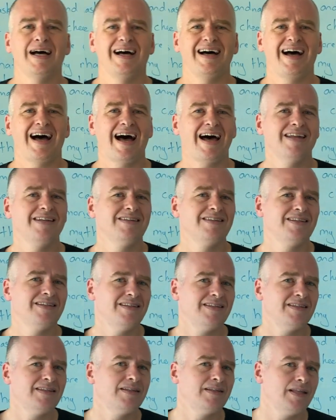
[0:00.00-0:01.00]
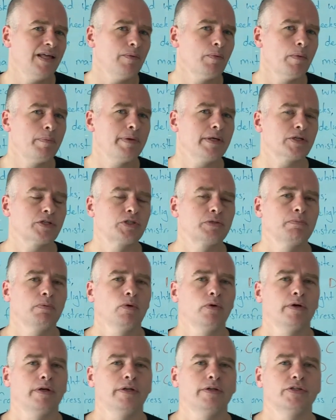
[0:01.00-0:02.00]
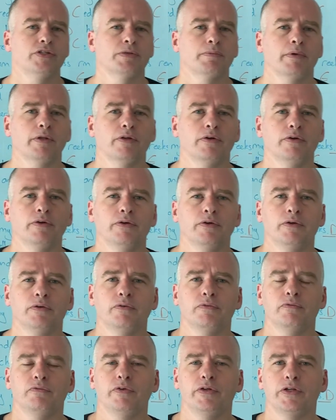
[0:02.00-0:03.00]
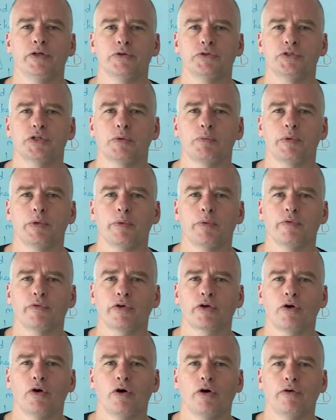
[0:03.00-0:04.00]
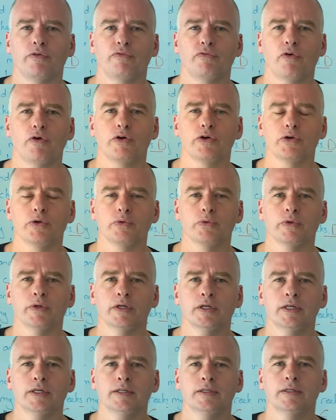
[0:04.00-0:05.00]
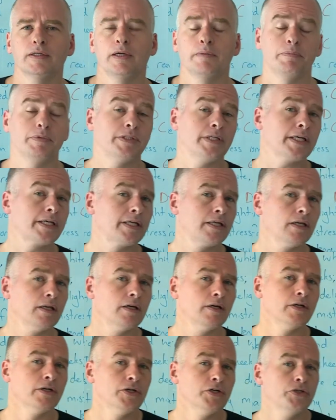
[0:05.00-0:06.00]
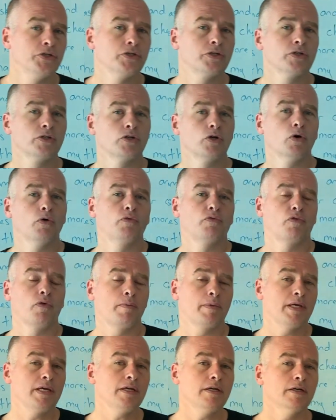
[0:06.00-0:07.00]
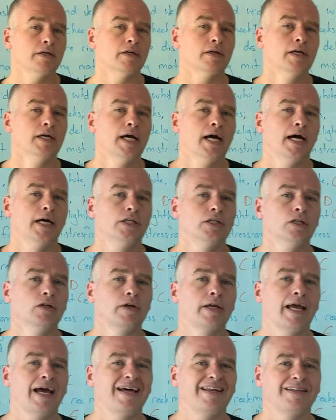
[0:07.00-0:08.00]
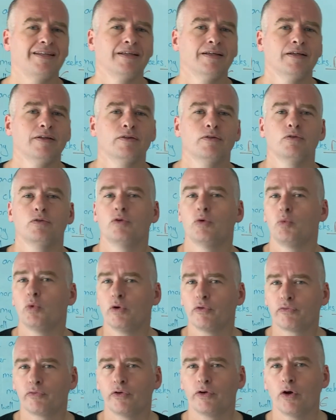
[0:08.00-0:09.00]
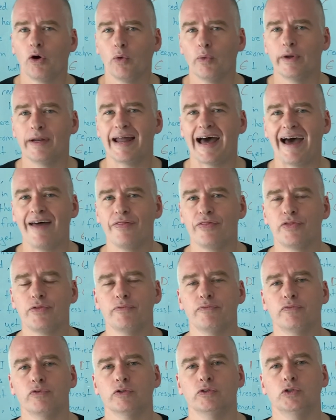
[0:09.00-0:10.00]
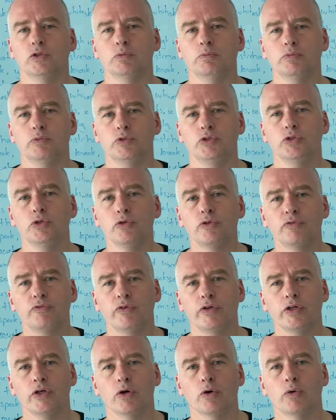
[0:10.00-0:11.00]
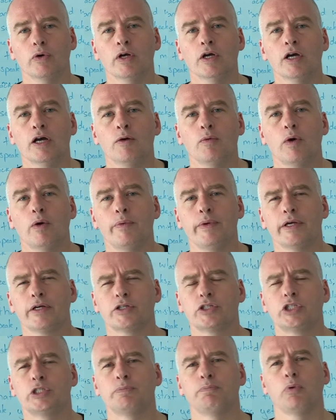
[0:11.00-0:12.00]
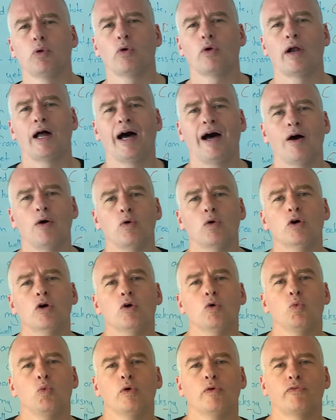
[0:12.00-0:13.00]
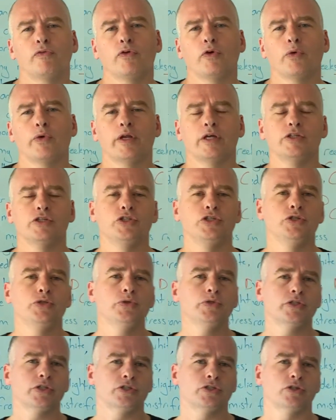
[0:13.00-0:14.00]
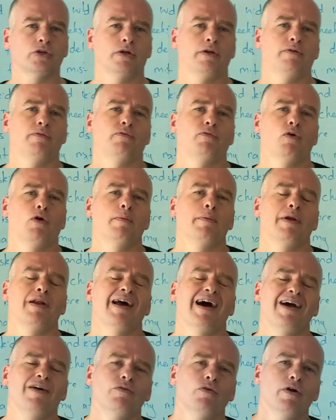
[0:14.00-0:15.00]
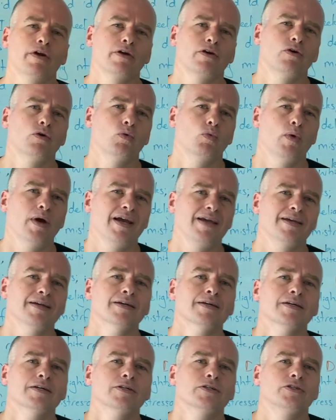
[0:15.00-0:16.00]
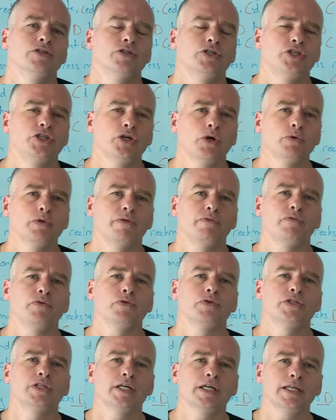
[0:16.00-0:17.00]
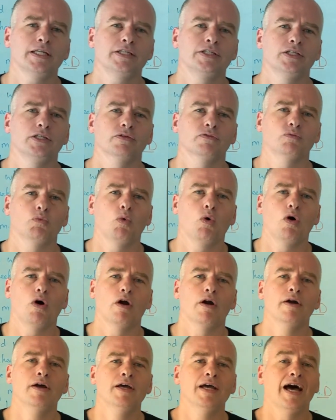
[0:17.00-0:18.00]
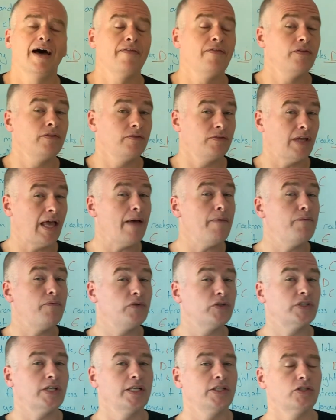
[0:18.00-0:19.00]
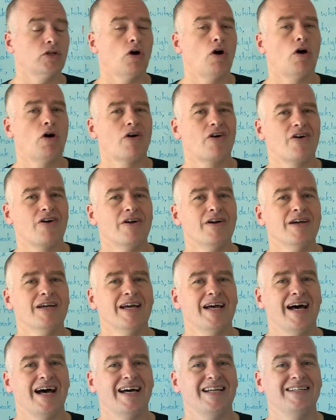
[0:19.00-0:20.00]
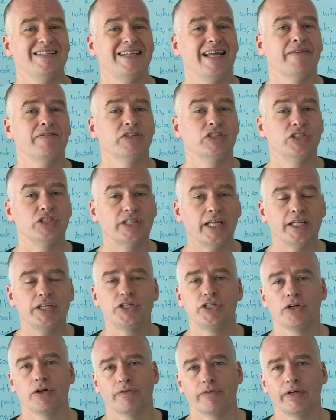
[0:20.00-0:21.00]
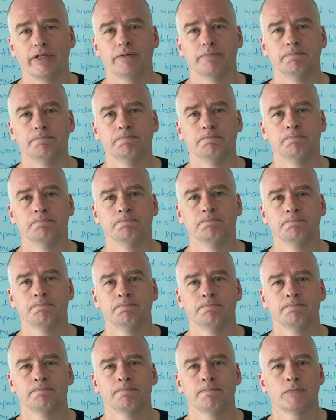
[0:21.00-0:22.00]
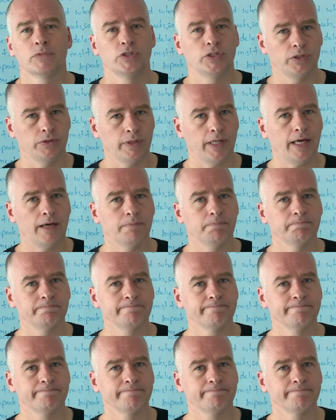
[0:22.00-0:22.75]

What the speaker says: and they will be explored in some other videos that we will record for you. In particular, you can go from here and look at the Wilfred Owen Anthem for Doomed Youth video, where we explore how Wilfred Owen has used the sonnet form in an ironical way to show the futility of war and emphasize the horror and devastation of it. See you there.